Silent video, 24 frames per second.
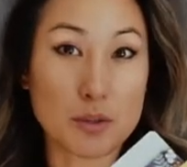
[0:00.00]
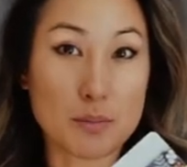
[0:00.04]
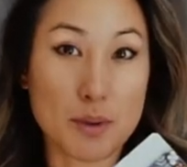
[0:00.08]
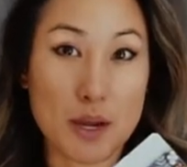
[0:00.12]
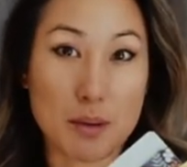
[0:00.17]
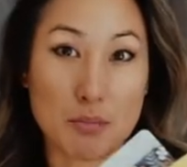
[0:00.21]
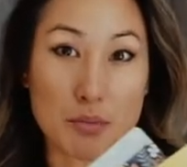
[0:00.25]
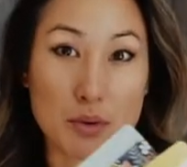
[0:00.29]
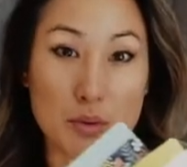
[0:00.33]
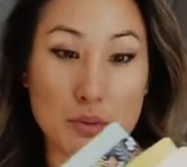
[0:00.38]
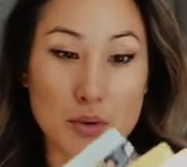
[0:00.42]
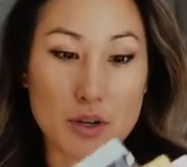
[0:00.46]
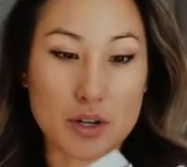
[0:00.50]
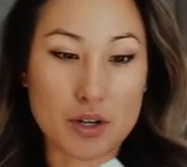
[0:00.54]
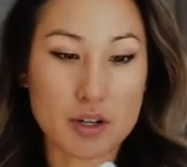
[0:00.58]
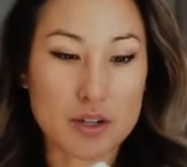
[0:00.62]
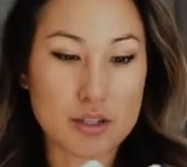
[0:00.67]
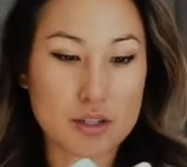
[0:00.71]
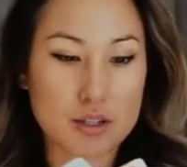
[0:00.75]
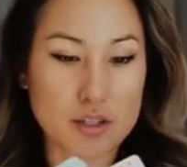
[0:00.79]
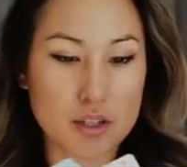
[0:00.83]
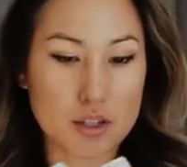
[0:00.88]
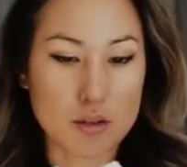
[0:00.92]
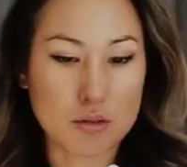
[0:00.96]
paperwork,
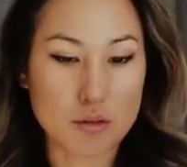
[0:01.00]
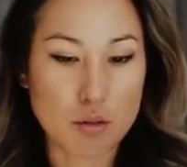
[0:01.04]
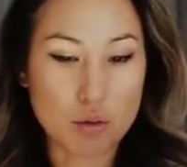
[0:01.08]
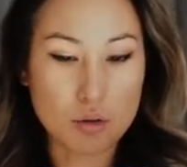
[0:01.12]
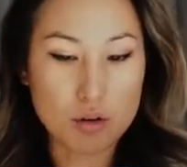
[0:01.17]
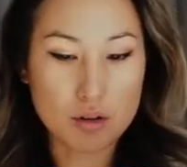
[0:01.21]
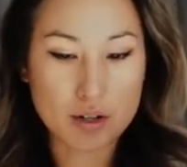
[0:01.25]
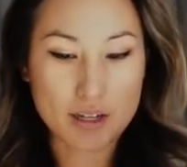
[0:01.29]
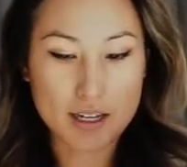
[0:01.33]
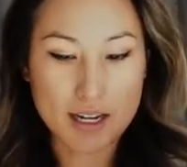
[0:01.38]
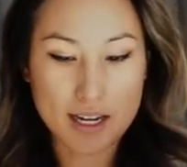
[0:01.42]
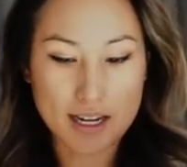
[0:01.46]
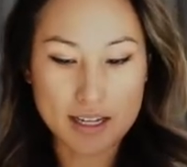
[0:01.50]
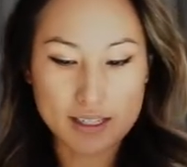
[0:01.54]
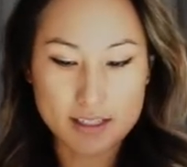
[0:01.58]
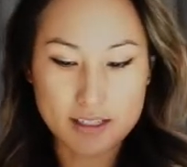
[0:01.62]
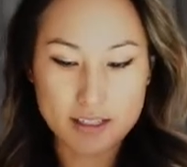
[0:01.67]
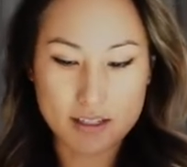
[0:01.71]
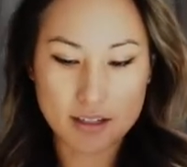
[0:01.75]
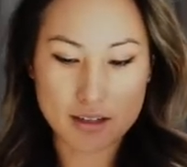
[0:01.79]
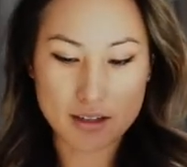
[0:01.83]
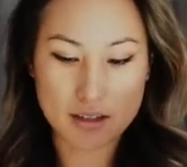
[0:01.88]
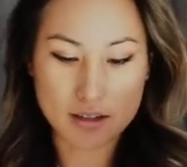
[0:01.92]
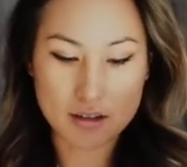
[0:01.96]
so
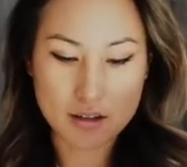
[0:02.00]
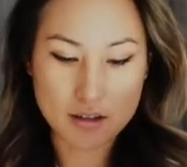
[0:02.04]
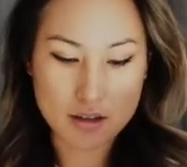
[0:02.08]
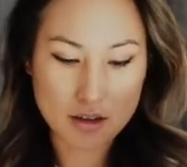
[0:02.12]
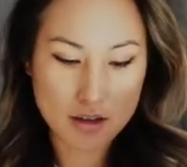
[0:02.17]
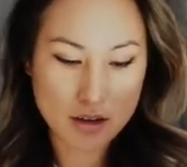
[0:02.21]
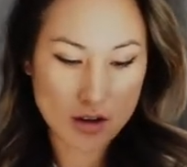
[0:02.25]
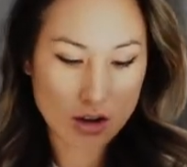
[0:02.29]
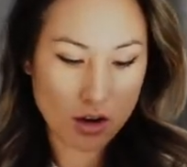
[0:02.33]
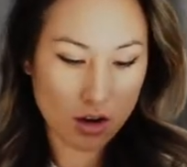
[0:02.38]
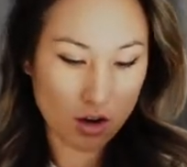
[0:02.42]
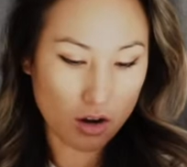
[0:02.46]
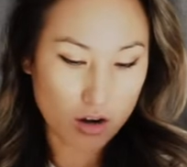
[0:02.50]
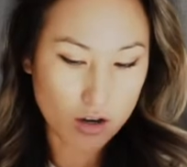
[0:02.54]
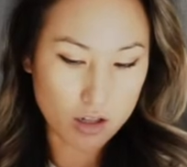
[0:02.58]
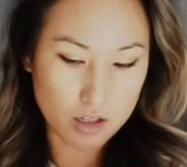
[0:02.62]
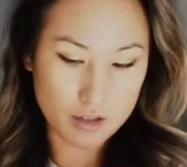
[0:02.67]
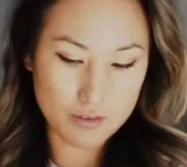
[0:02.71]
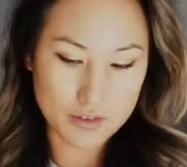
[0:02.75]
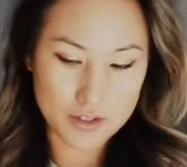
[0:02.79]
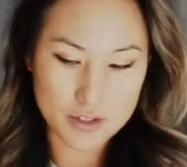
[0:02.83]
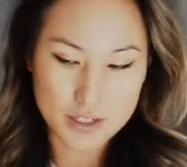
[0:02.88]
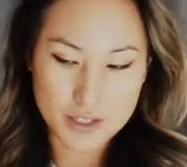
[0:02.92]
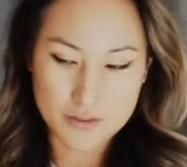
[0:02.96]
organizing all
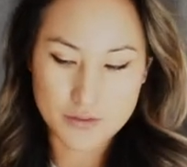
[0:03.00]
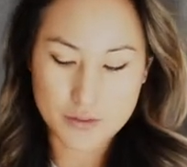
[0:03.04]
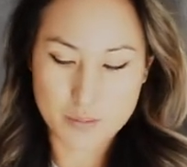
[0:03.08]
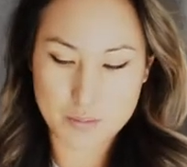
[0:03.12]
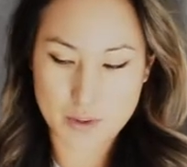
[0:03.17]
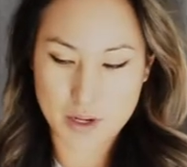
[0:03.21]
of our different